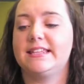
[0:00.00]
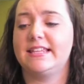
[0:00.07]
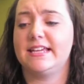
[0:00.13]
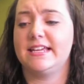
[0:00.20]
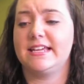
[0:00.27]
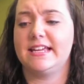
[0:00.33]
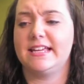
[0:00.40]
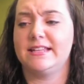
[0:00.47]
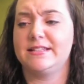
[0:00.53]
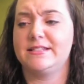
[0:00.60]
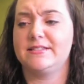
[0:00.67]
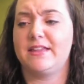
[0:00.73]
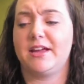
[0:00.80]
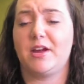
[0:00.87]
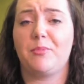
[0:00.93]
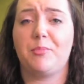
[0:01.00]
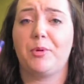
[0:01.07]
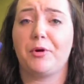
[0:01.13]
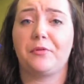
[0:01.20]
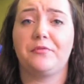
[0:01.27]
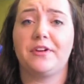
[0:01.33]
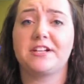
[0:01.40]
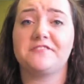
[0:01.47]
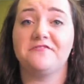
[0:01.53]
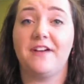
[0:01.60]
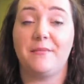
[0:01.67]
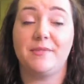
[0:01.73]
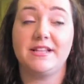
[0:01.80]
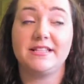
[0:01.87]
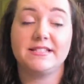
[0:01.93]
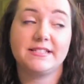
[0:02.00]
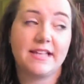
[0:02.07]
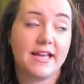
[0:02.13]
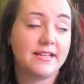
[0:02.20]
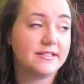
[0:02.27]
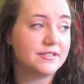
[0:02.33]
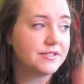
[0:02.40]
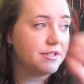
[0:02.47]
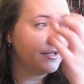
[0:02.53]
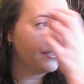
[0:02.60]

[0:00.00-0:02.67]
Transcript: think it's like a perfect feminine scent.